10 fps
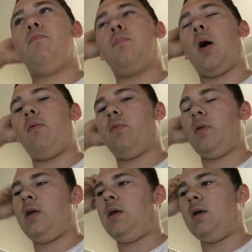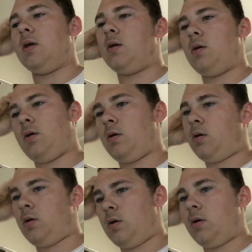probably
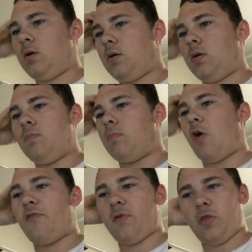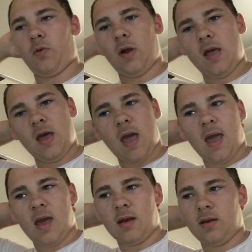Mama for Three
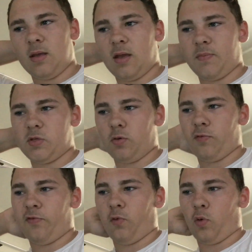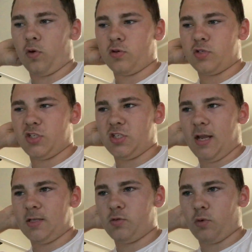and an episode for
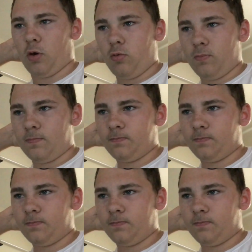Saints Row,